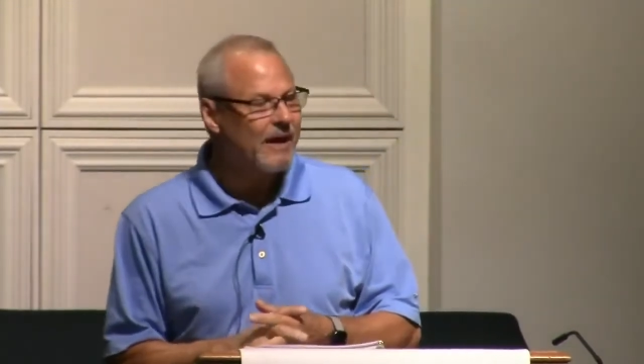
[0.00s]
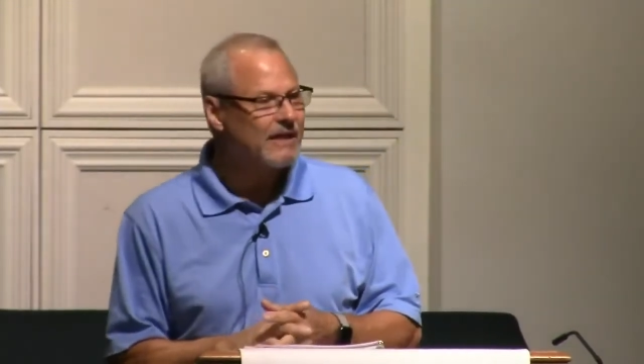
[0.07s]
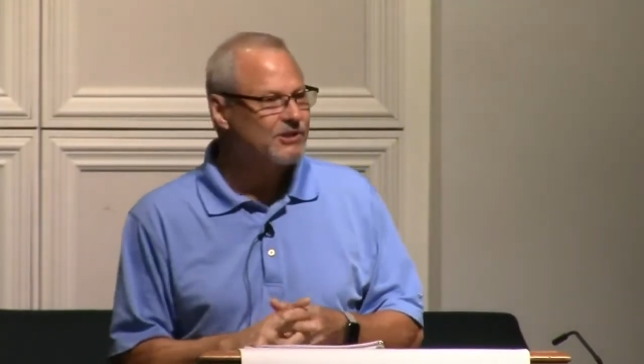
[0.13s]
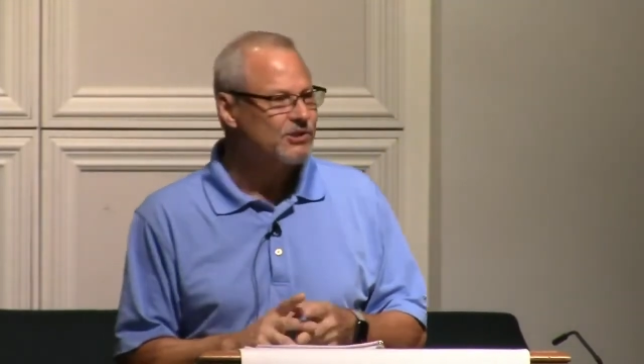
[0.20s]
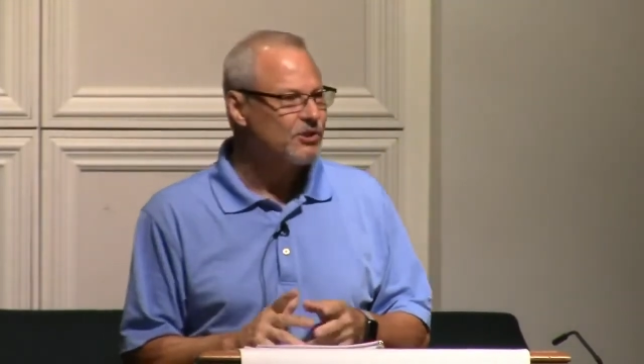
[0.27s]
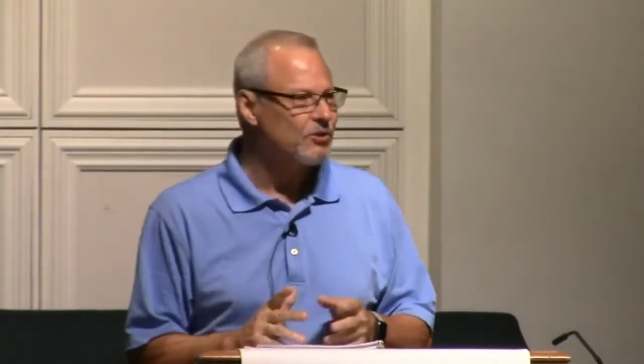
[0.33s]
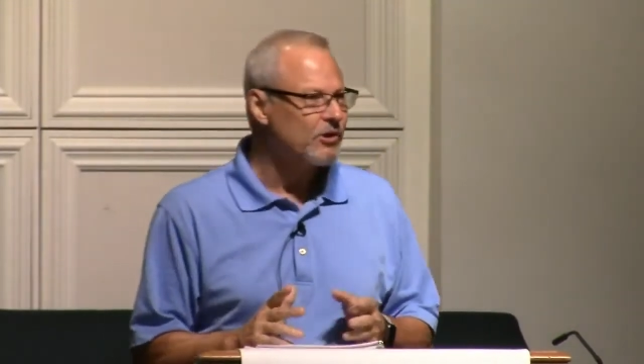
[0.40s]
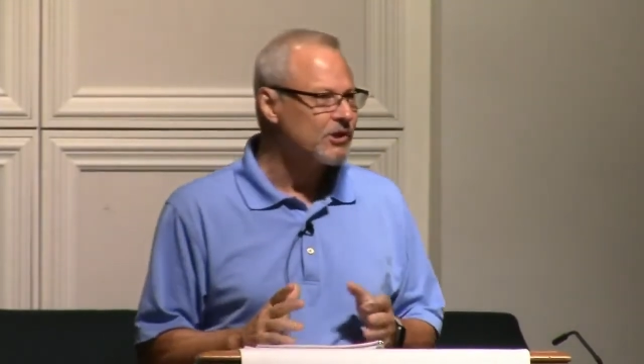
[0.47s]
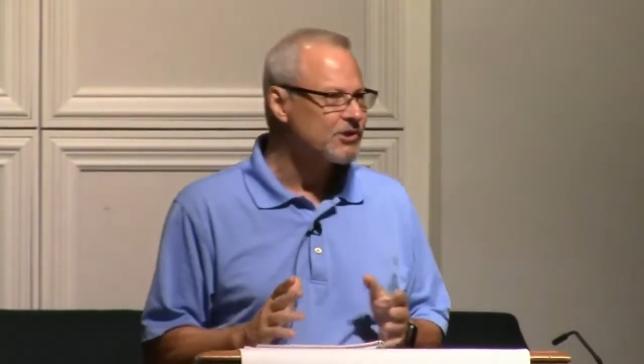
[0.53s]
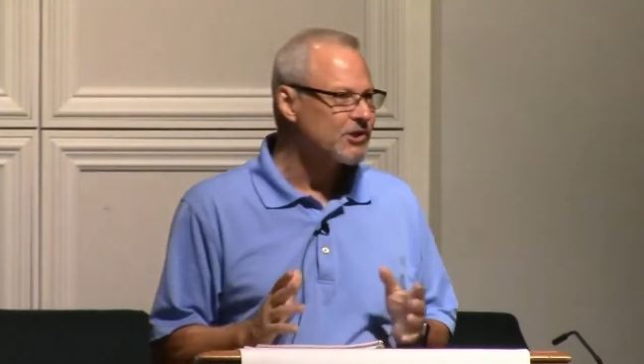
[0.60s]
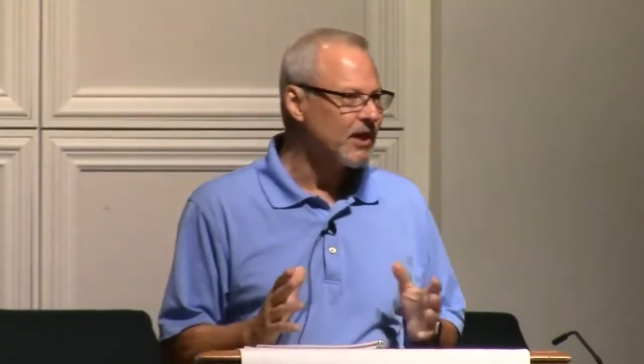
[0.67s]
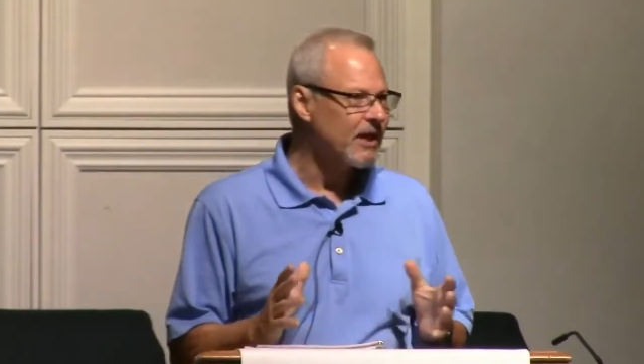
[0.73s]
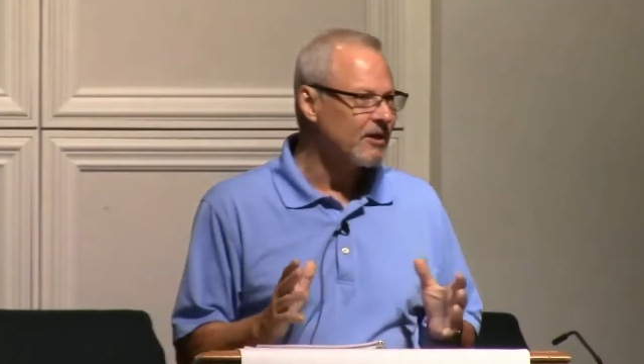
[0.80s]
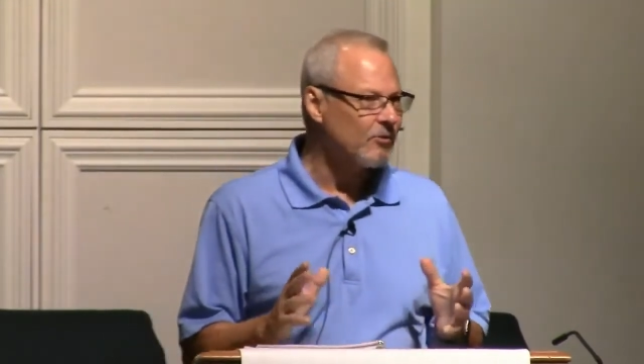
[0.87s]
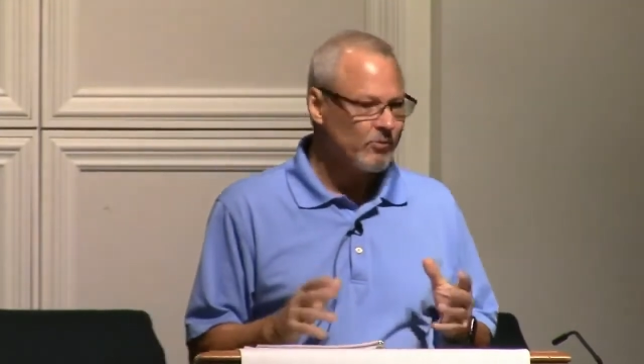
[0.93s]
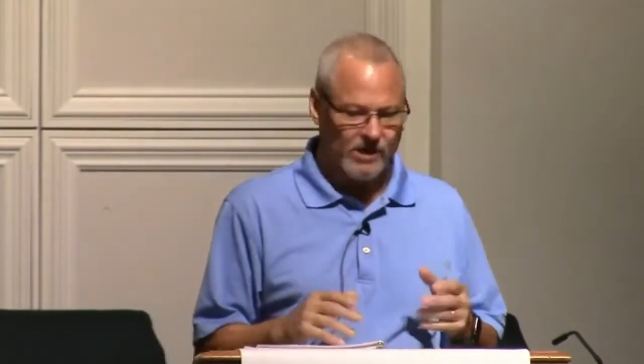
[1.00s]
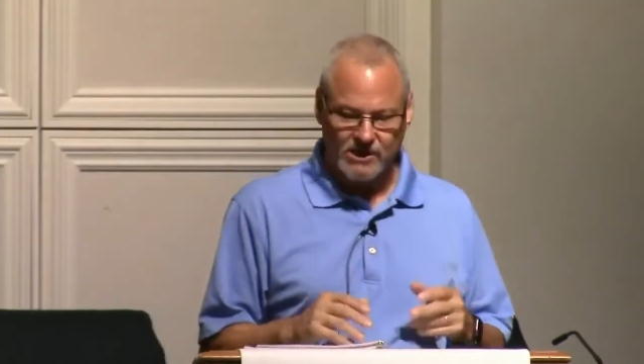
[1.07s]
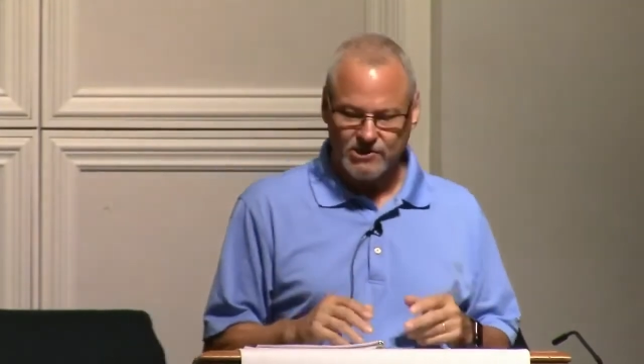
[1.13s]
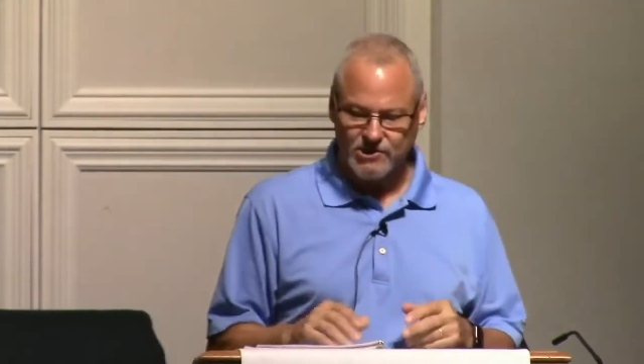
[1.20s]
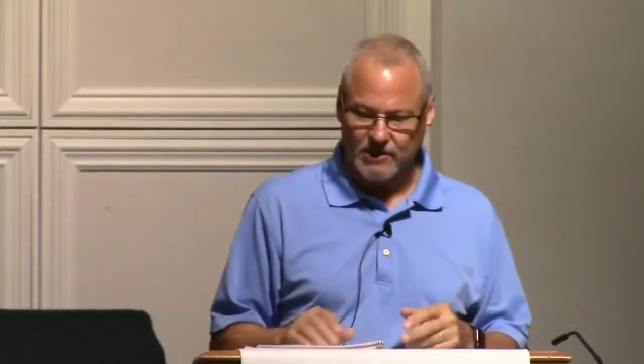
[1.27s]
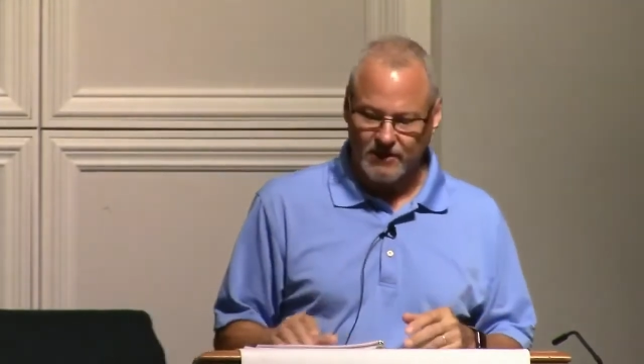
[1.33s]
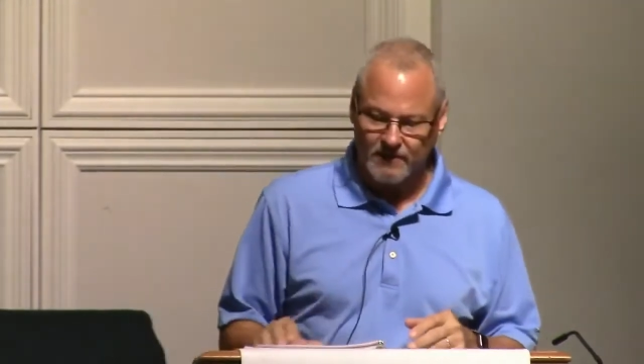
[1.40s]
by Judas and
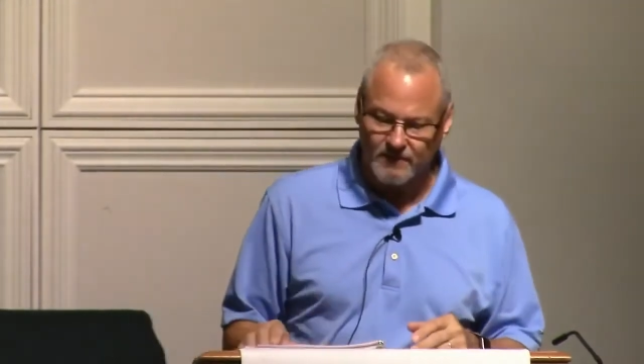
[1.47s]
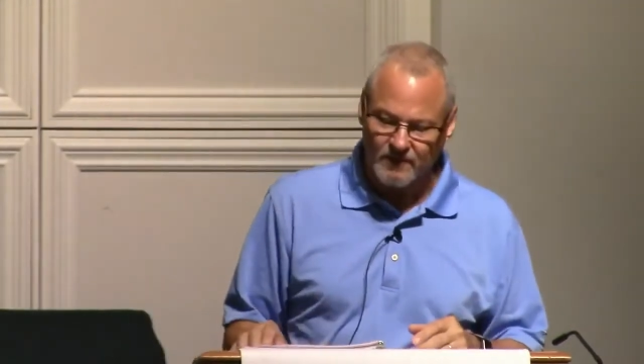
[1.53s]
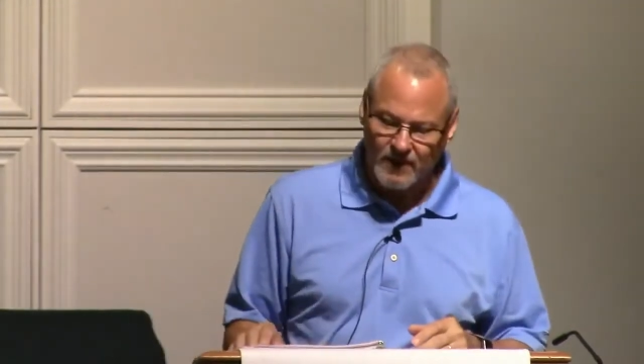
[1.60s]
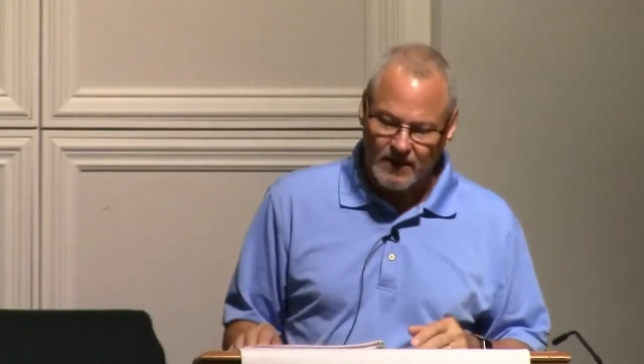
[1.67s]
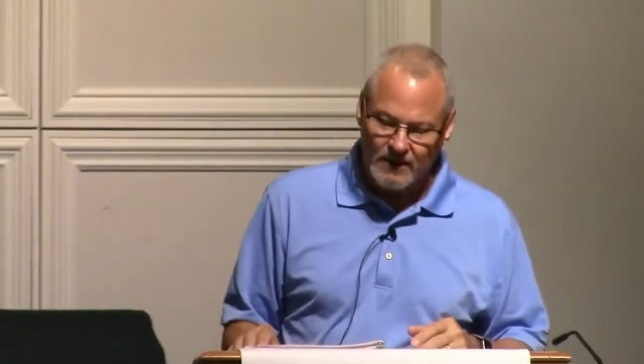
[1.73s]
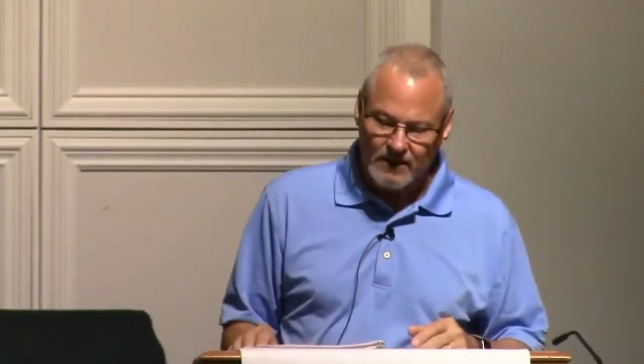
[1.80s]
arrested.